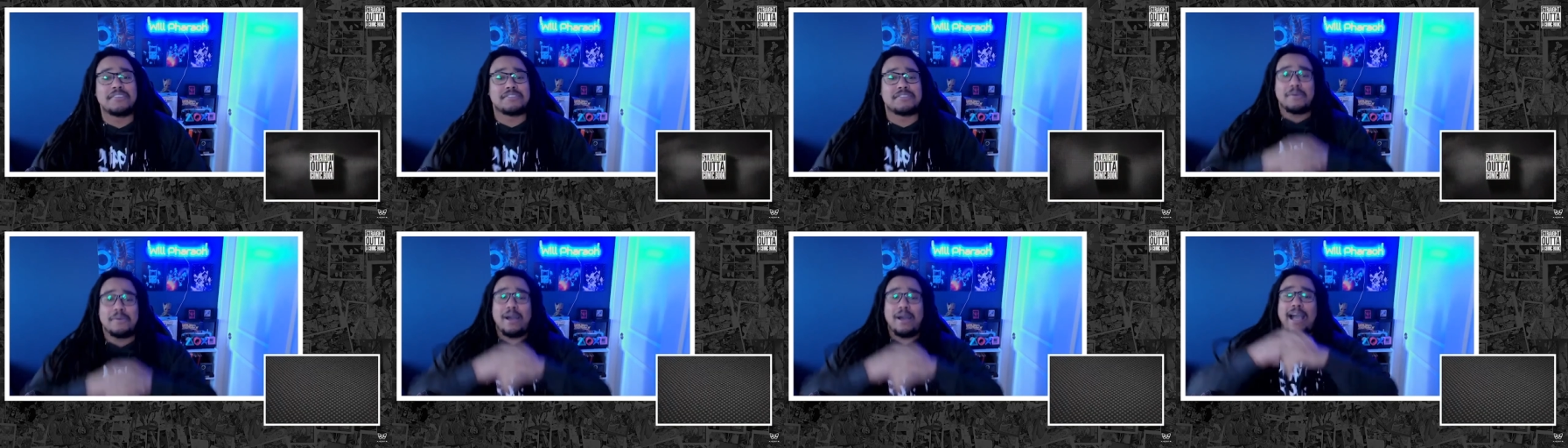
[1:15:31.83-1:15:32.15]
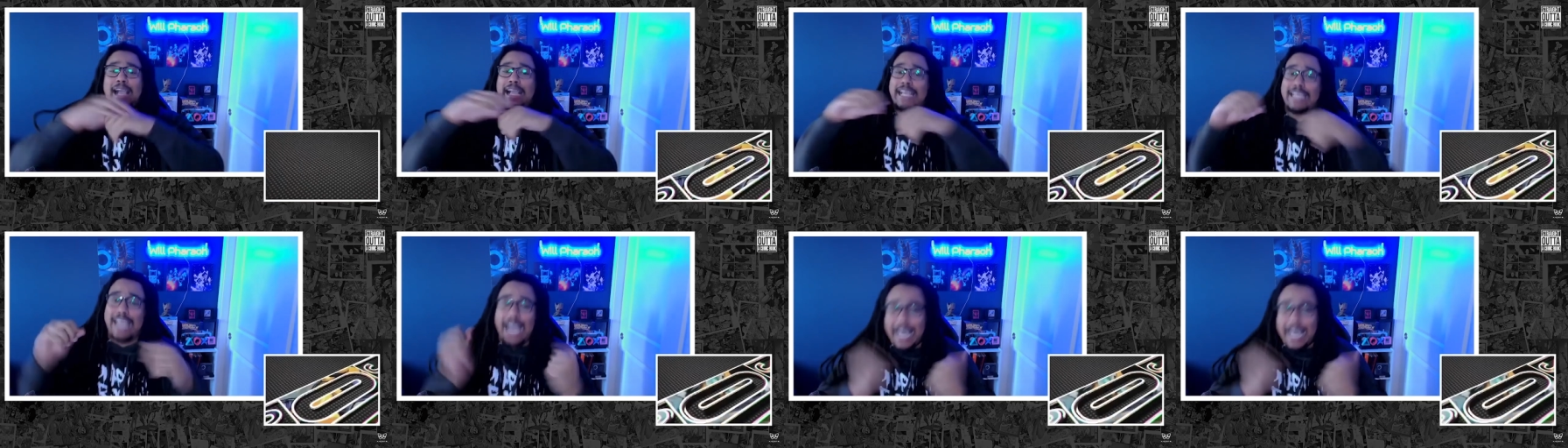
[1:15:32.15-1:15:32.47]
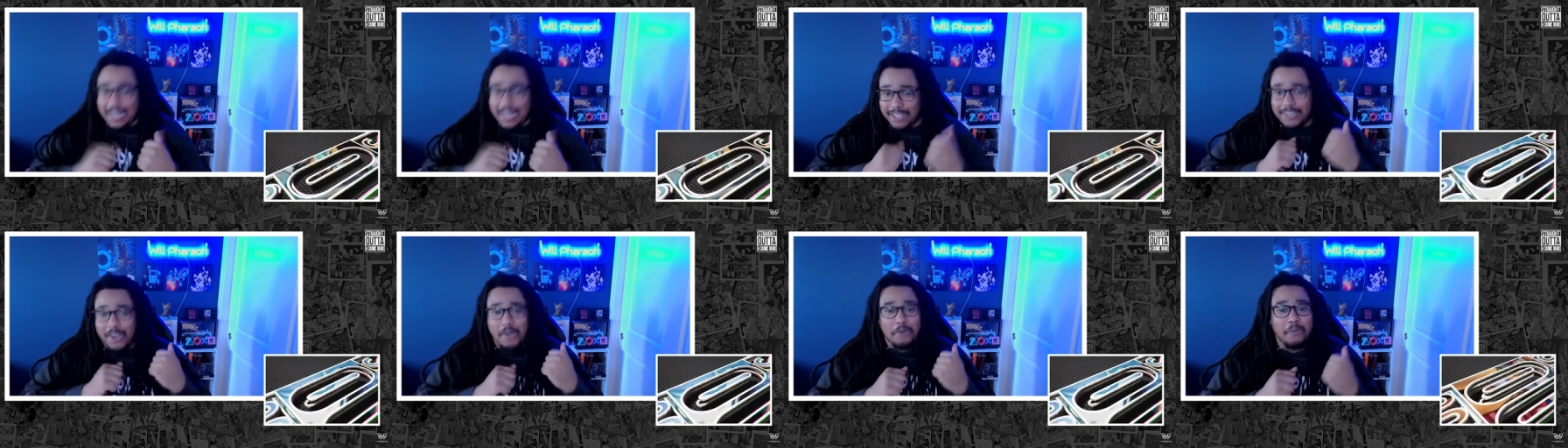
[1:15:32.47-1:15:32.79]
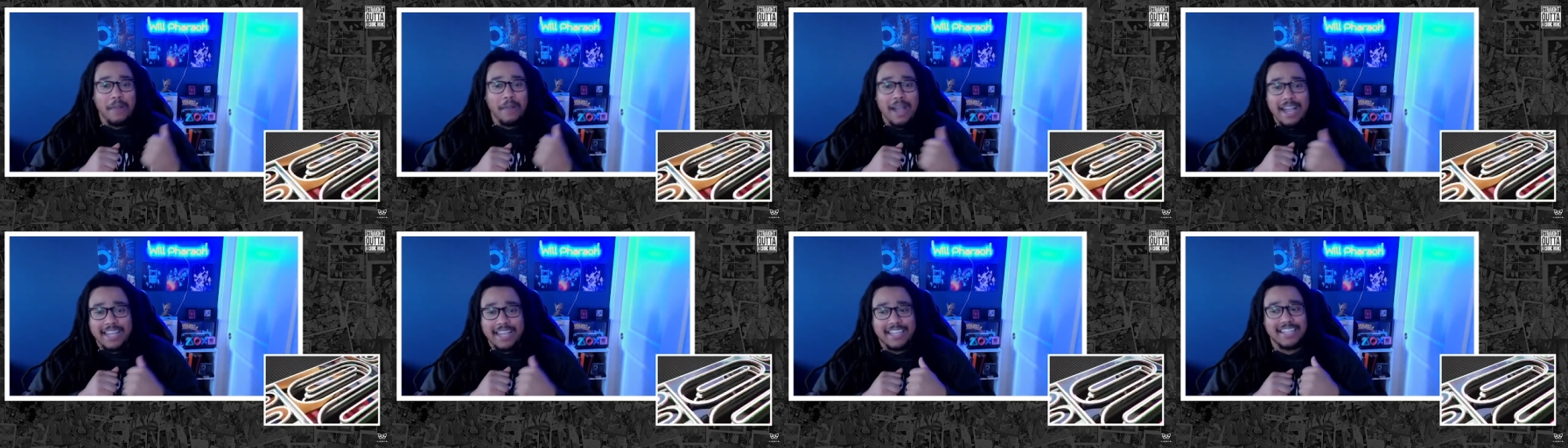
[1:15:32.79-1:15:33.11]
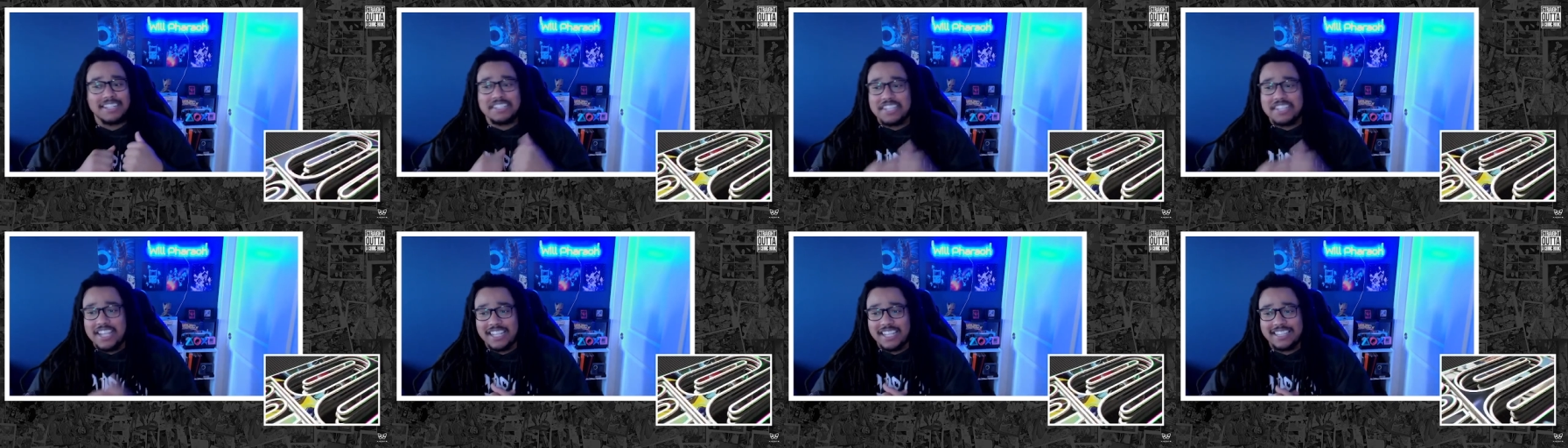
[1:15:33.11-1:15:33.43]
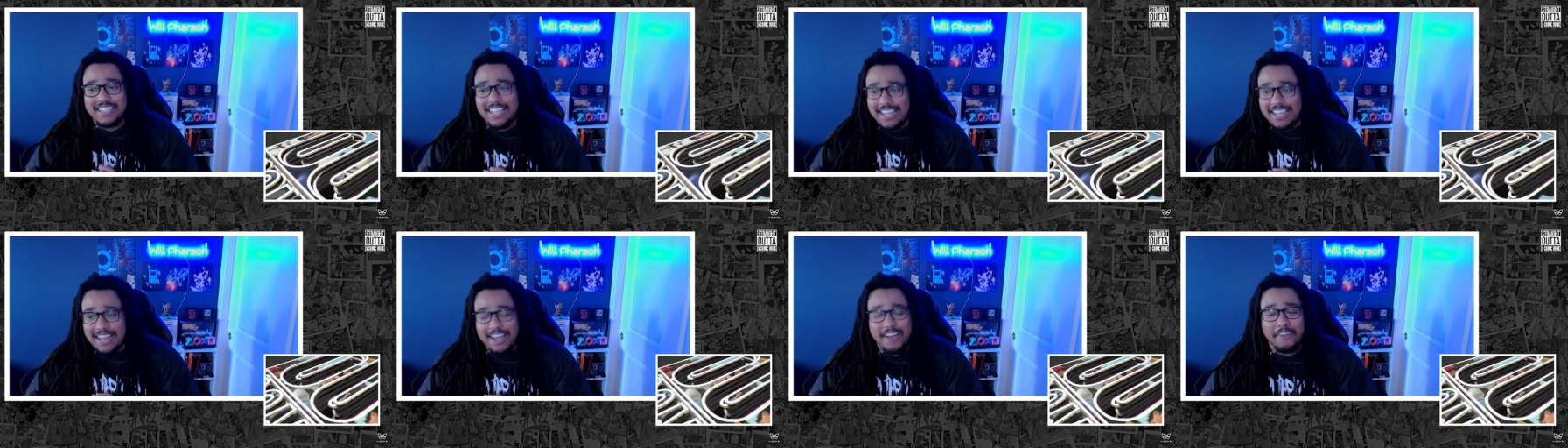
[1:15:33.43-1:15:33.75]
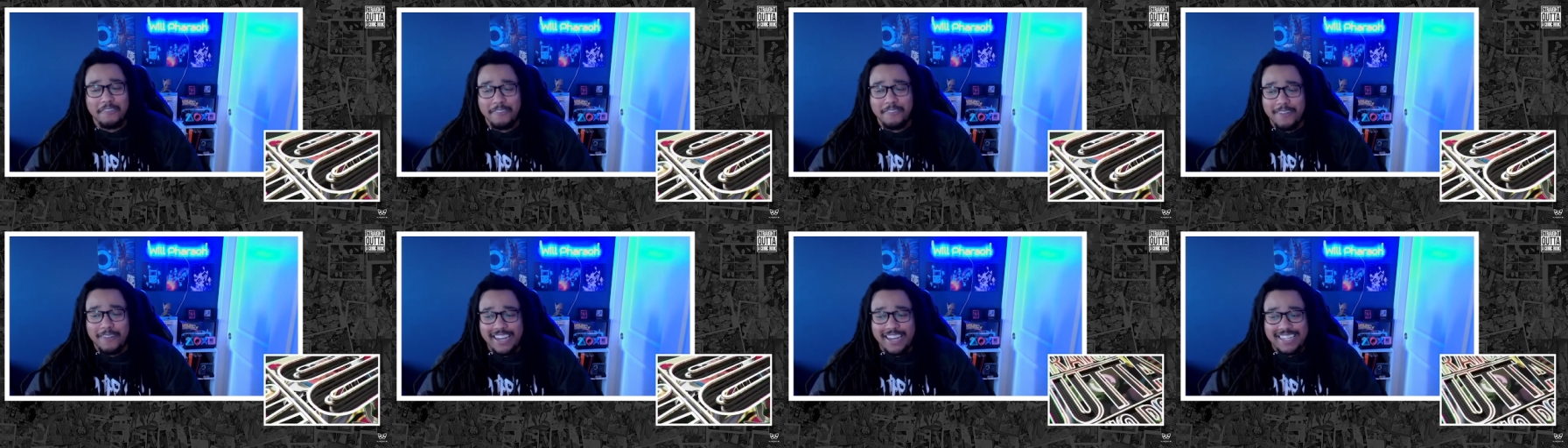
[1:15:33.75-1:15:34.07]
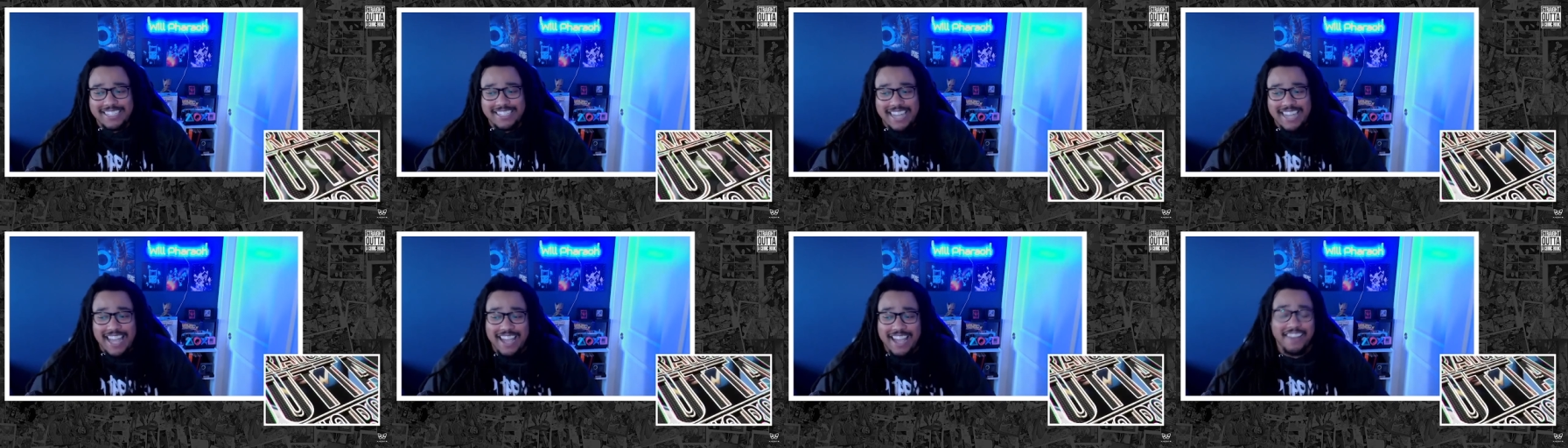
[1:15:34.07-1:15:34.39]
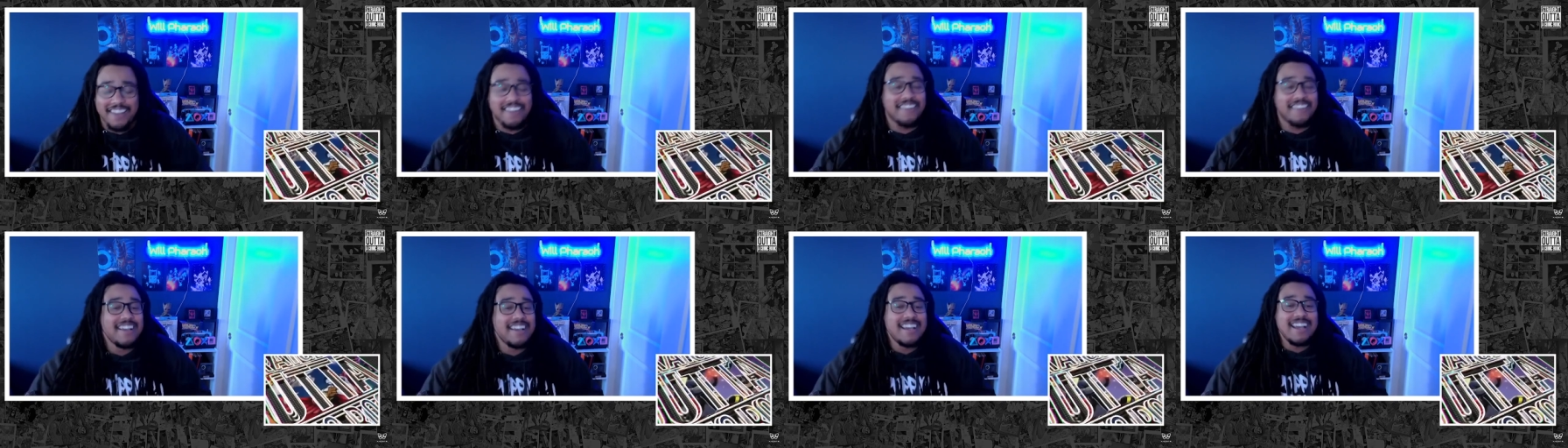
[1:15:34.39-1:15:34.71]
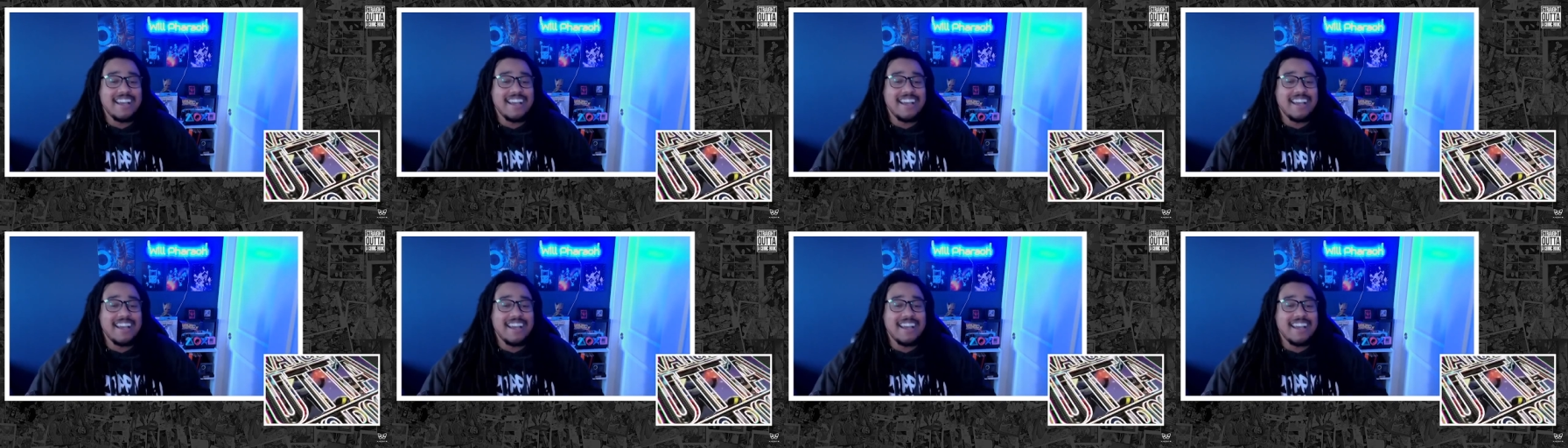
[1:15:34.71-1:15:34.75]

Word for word: so I gotta go rock and check that out right now.